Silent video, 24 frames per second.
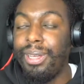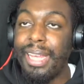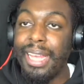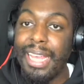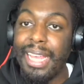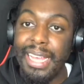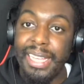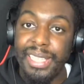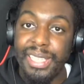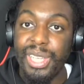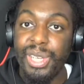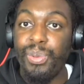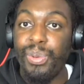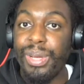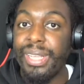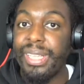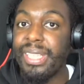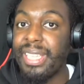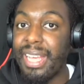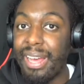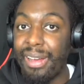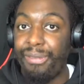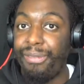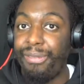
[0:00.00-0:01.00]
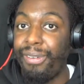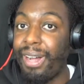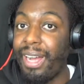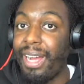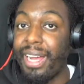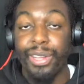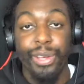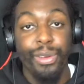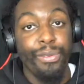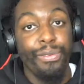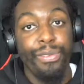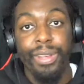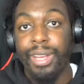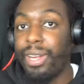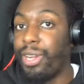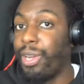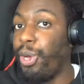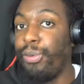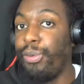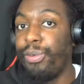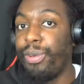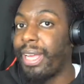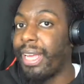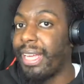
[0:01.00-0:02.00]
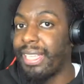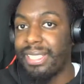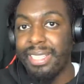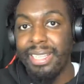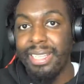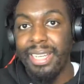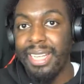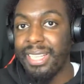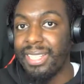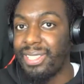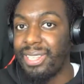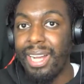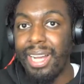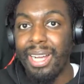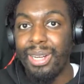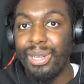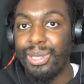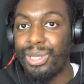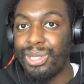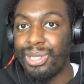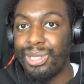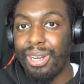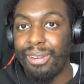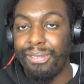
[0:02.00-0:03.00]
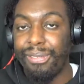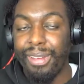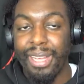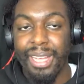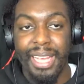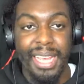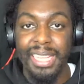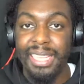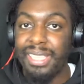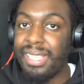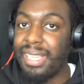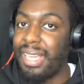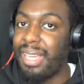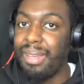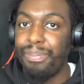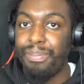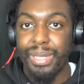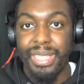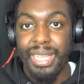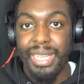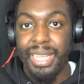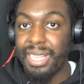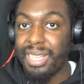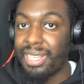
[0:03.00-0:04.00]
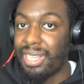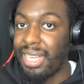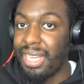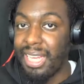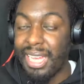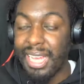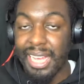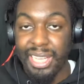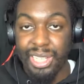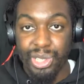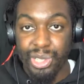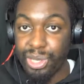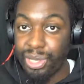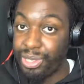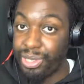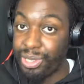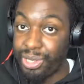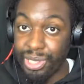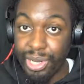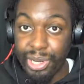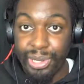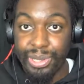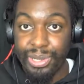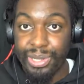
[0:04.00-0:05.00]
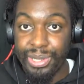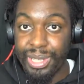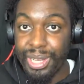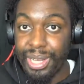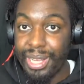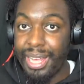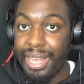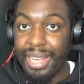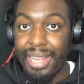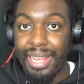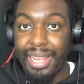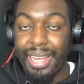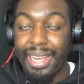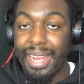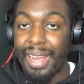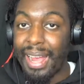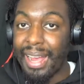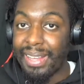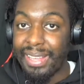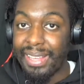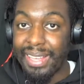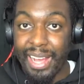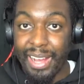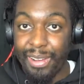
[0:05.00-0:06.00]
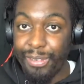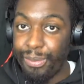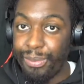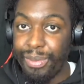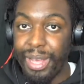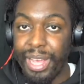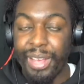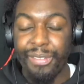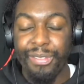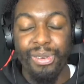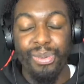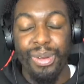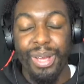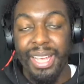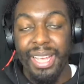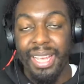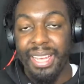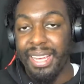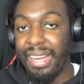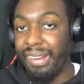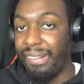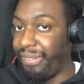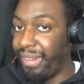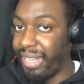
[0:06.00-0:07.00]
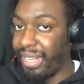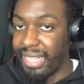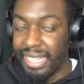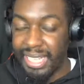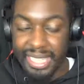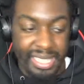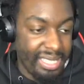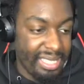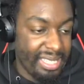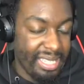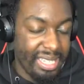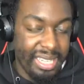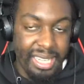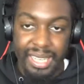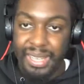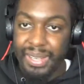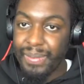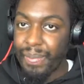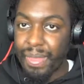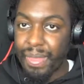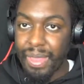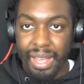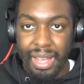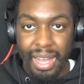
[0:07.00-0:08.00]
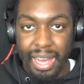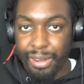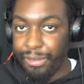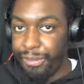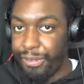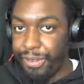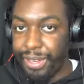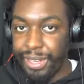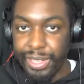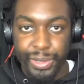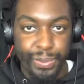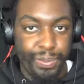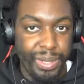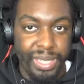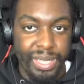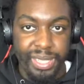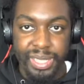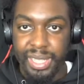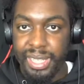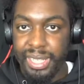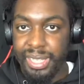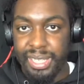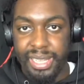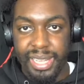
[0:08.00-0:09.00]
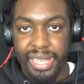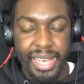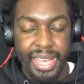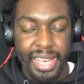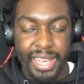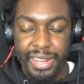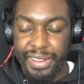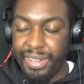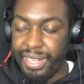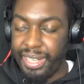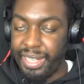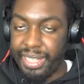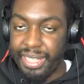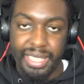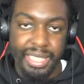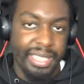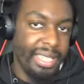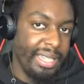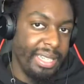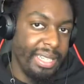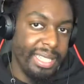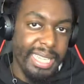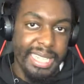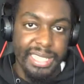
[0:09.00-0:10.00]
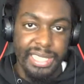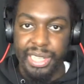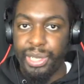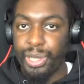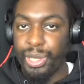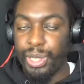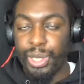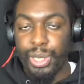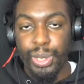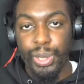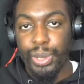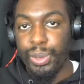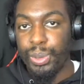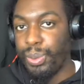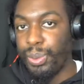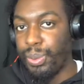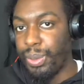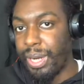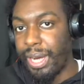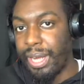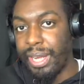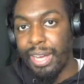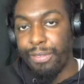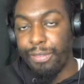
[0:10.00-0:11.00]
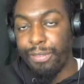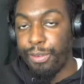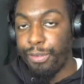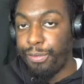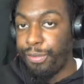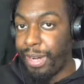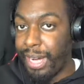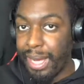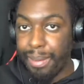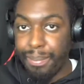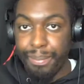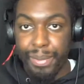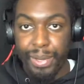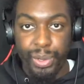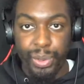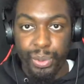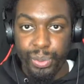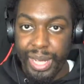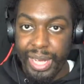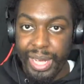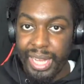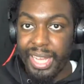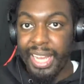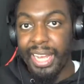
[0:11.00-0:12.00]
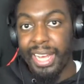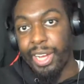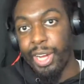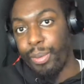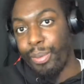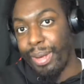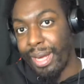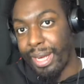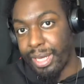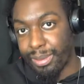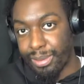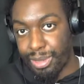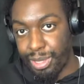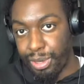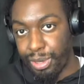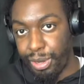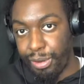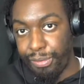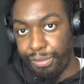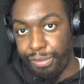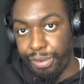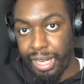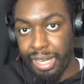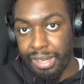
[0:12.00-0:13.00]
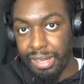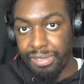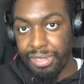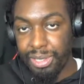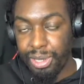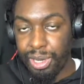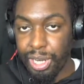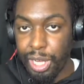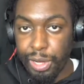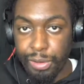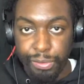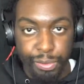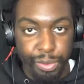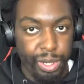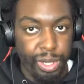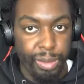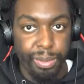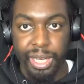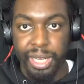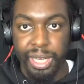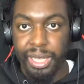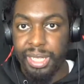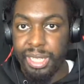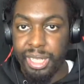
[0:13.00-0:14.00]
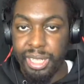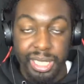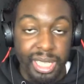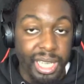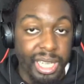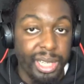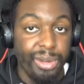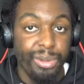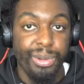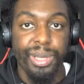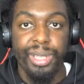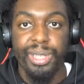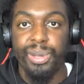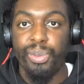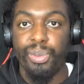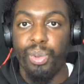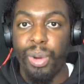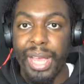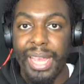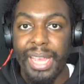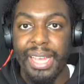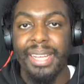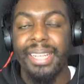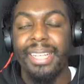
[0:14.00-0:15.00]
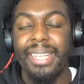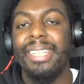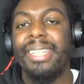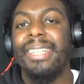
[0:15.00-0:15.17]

Izzy wins that fight, I don't think Glover gets the next title shot. I think Izzy potentially gets John Jones down from heavyweight. I think there's unfinished business there, and Izzy could do another fight at middleweight and then go back up 205. So Glover would have been continuing to wait.